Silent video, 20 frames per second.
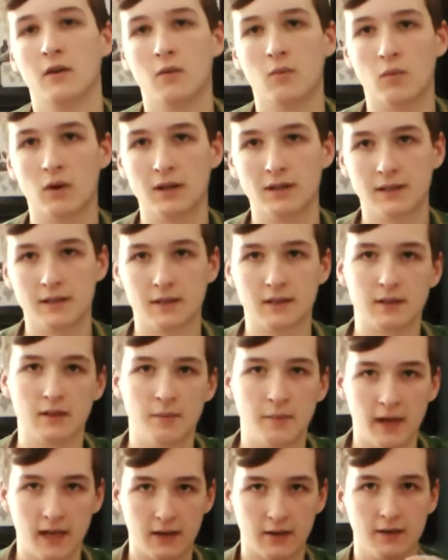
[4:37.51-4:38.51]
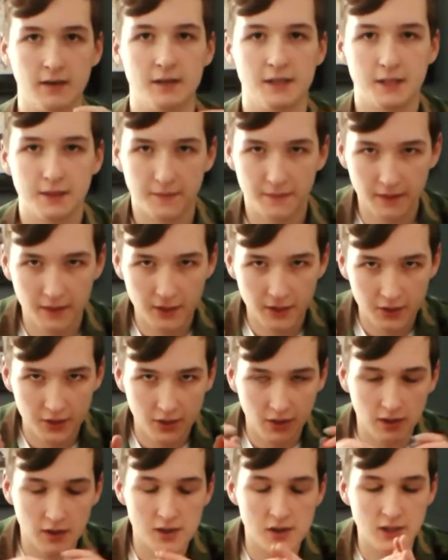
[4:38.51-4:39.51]
once the battery is finished
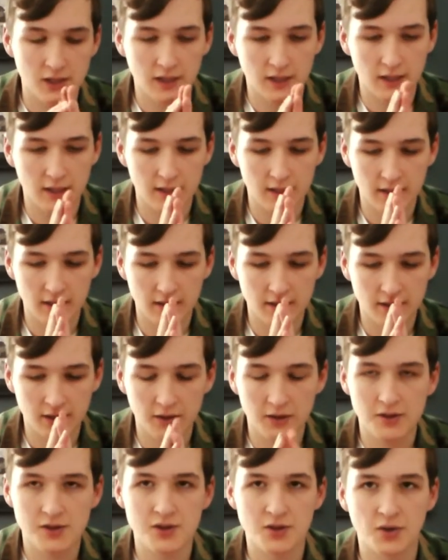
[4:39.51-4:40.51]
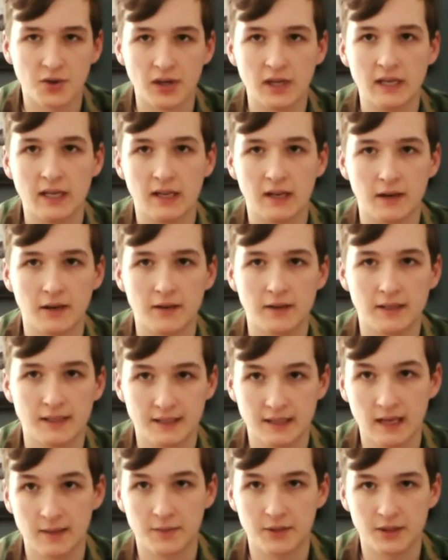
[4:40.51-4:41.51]
charging, it turns green and it
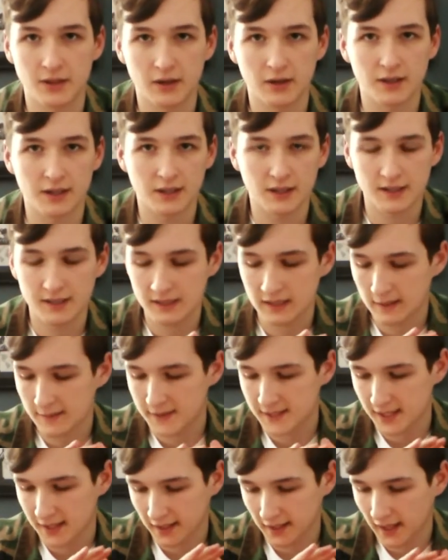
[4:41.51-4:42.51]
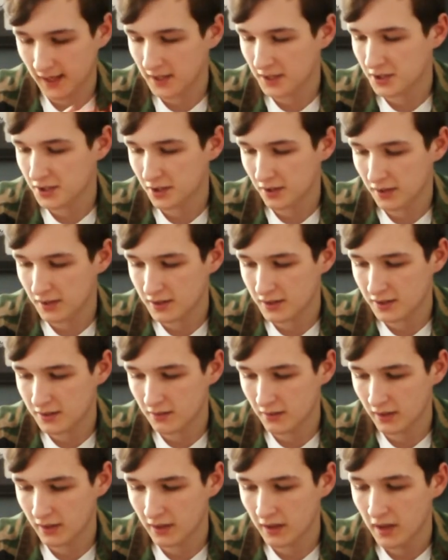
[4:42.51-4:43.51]
stops charging. It stops sending any charge
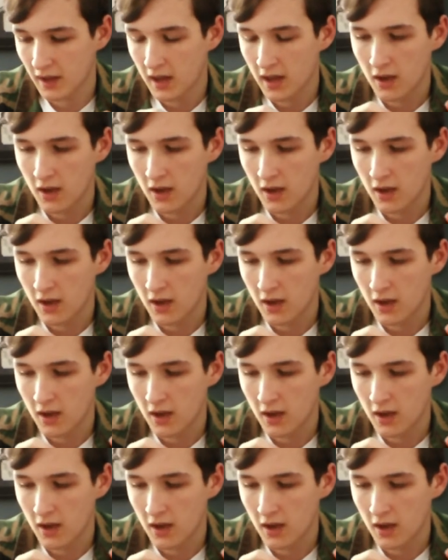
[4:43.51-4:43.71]
to it.